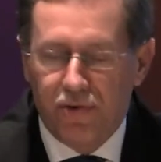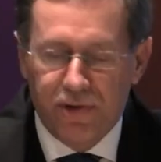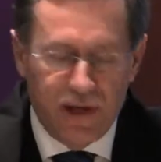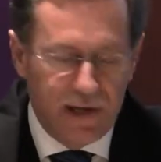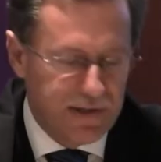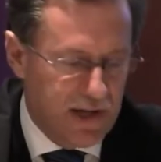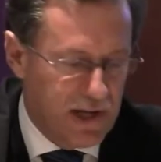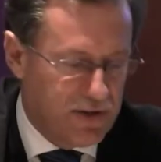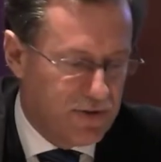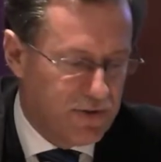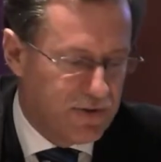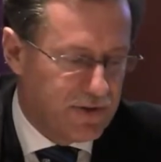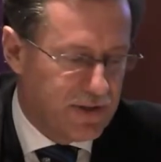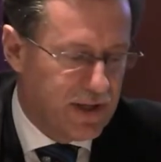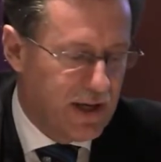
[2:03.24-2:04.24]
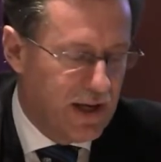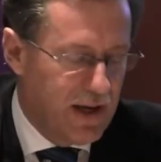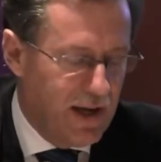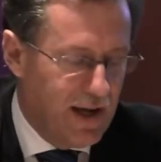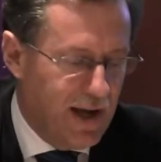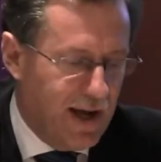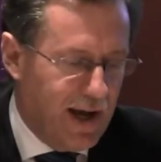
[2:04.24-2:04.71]
and organizations.
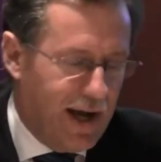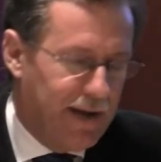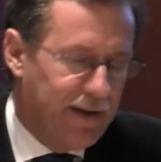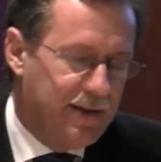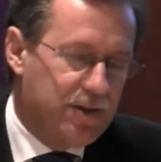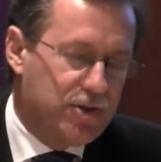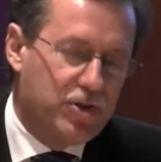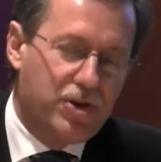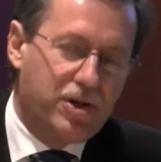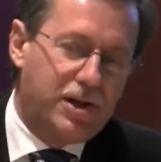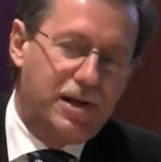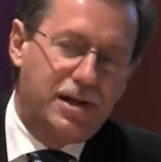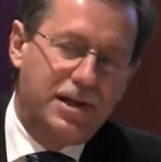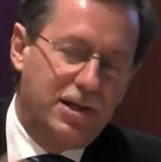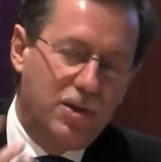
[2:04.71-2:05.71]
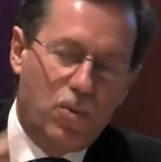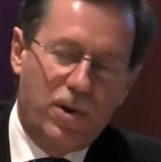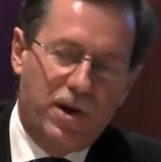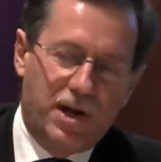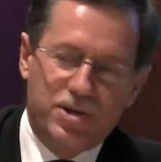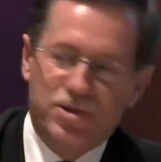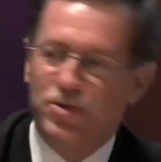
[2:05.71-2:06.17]
And certainly
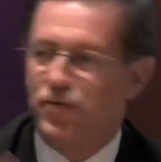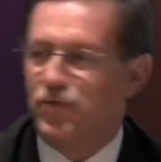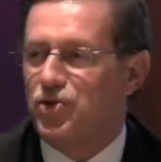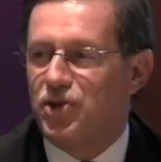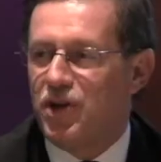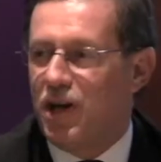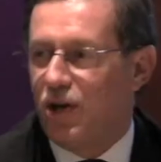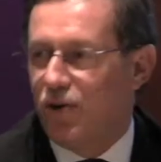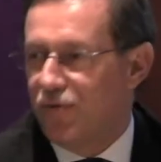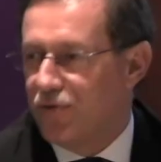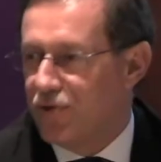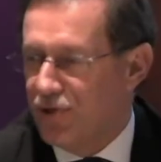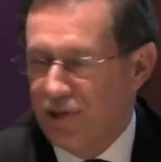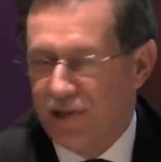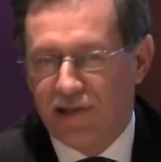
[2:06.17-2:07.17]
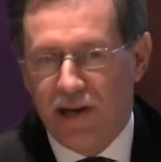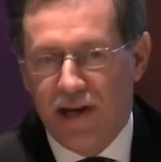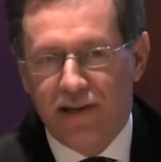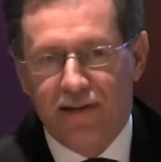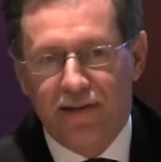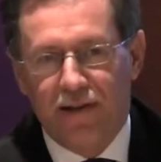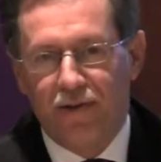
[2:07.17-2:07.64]
when I sort of chair or
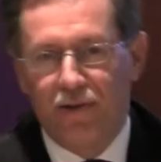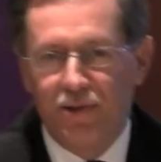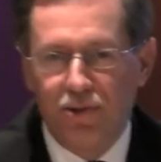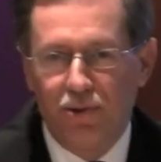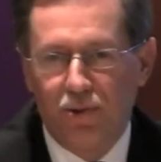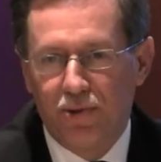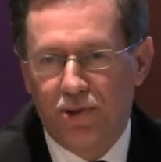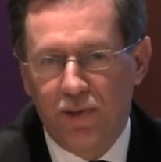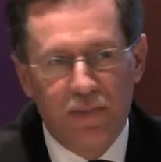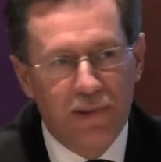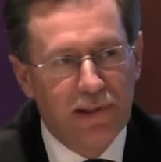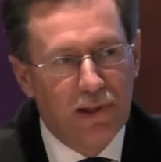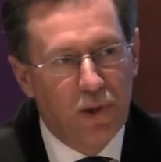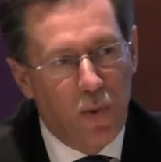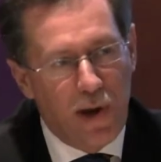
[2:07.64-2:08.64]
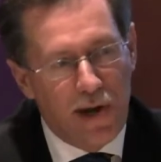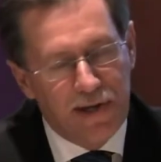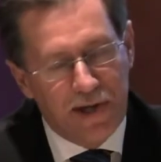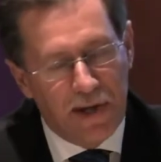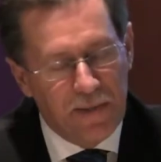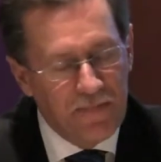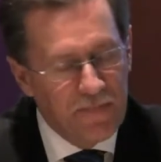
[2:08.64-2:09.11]
facilitate your typical
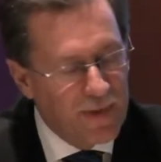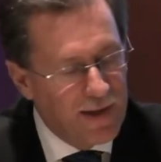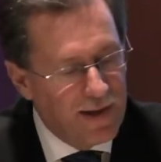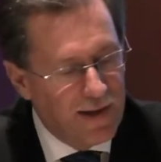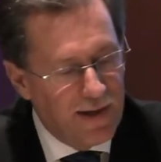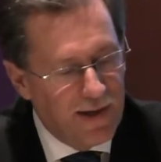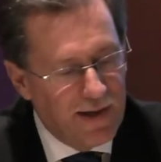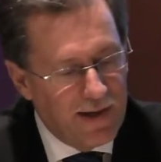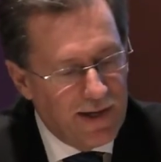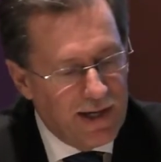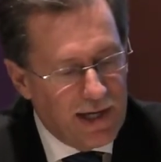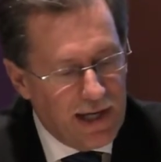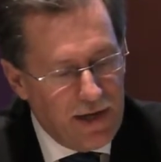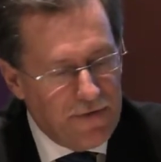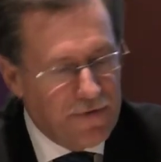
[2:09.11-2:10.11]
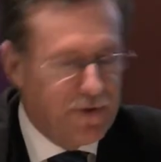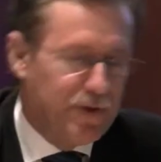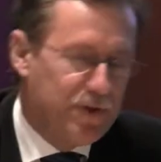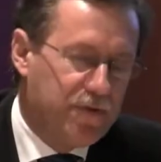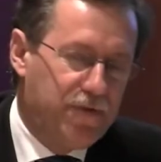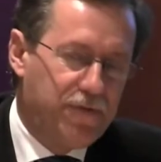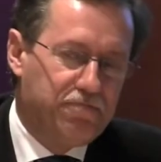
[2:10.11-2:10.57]
away day, if
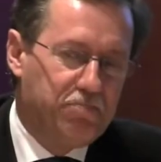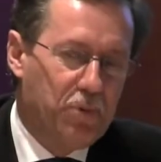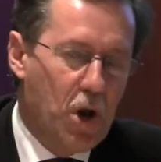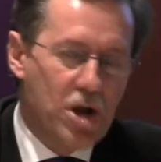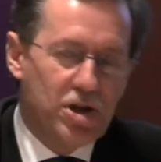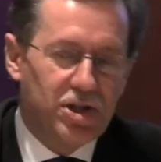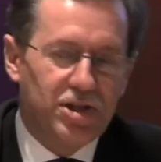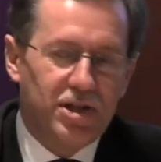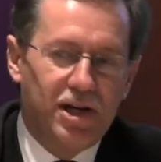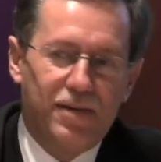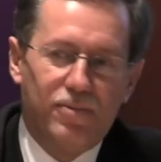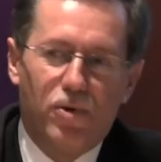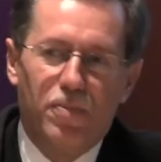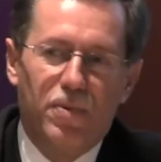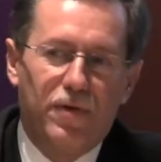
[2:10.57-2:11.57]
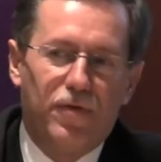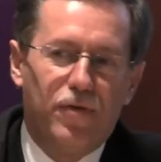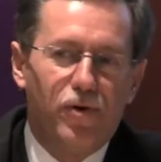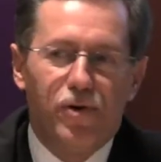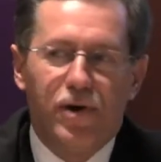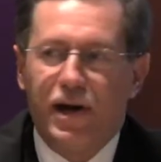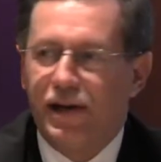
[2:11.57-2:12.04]
sort of lunchtime or
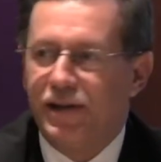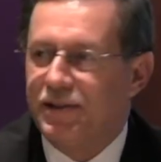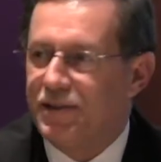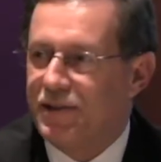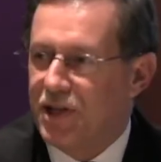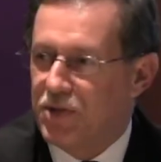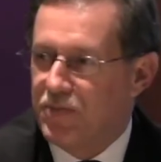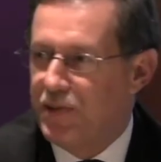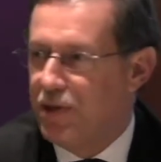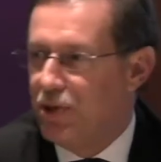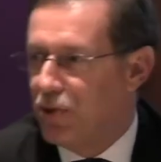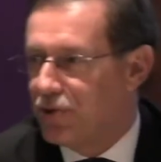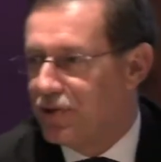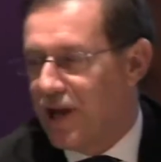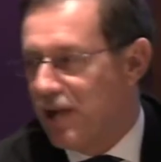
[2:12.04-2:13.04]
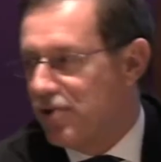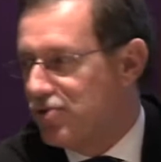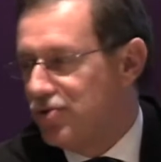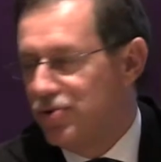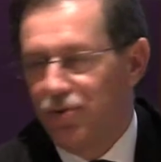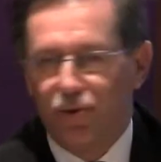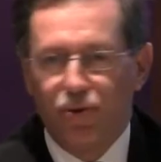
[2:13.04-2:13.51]
beforehand there's been no
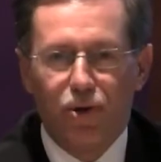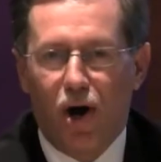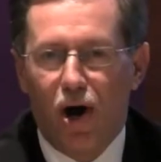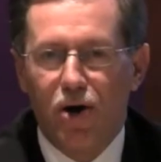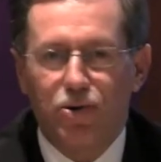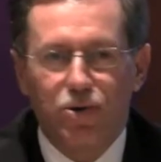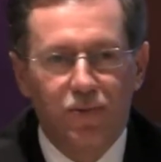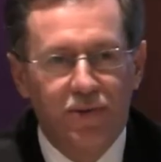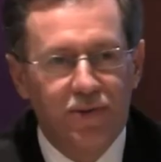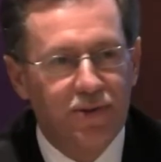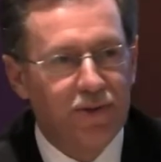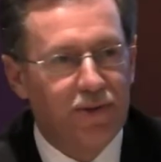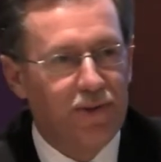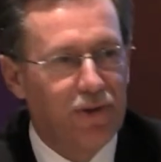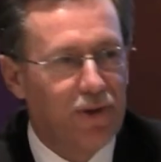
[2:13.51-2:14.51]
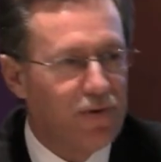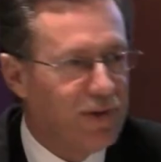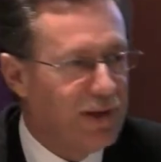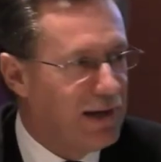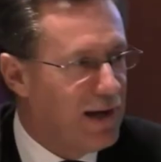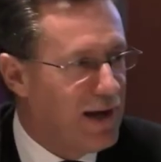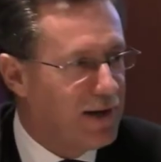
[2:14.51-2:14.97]
tension or no argument or
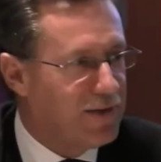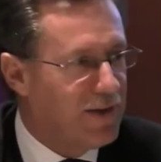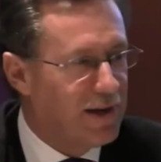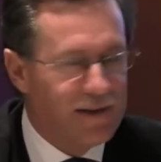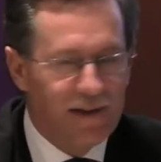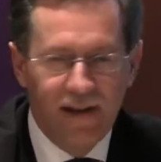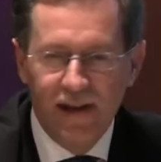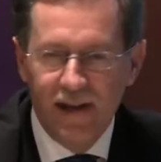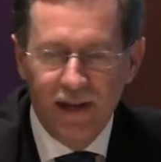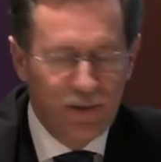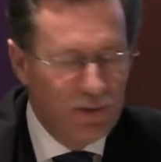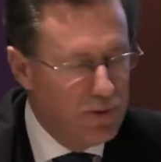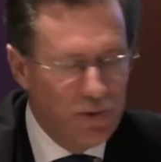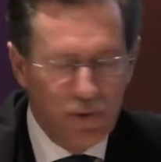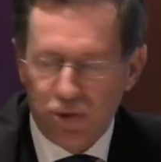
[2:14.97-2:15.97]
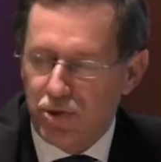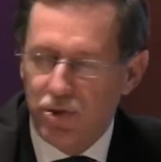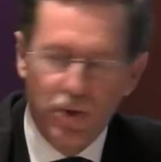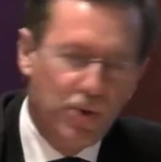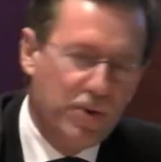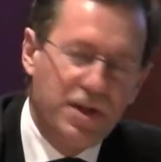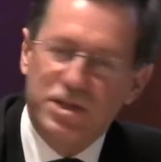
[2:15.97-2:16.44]
nothing like that, you
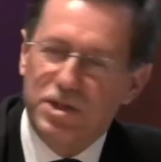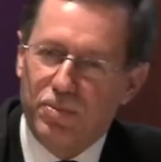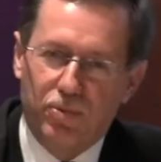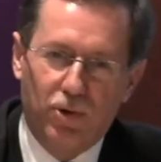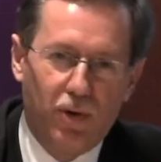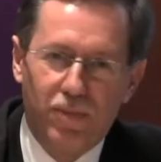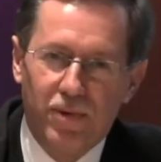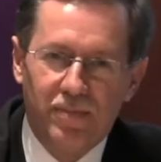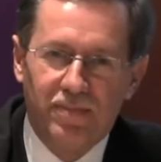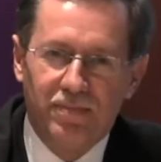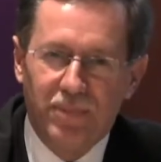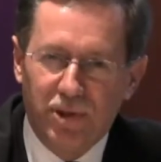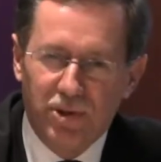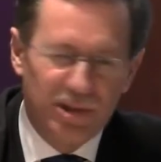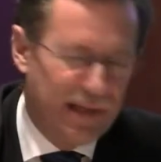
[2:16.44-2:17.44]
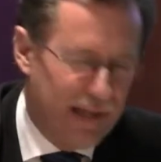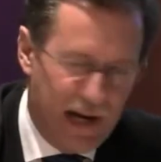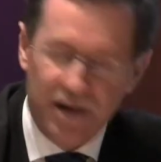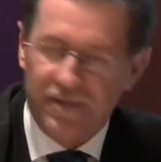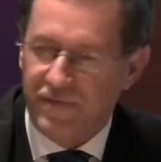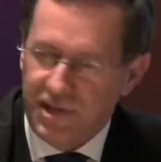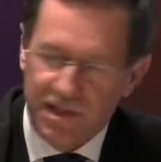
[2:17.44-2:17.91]
just know there's a problem because the
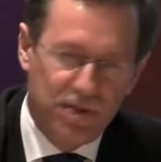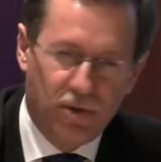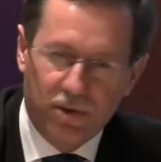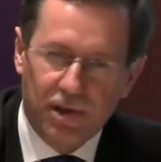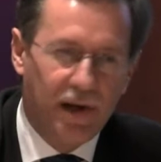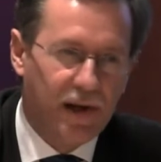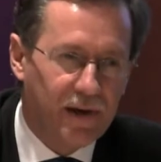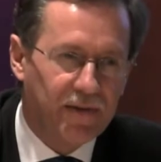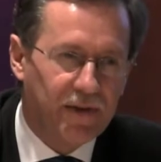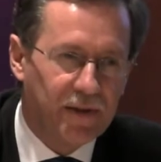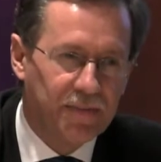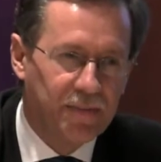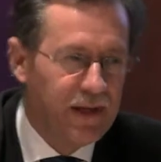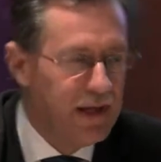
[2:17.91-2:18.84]
market is not good.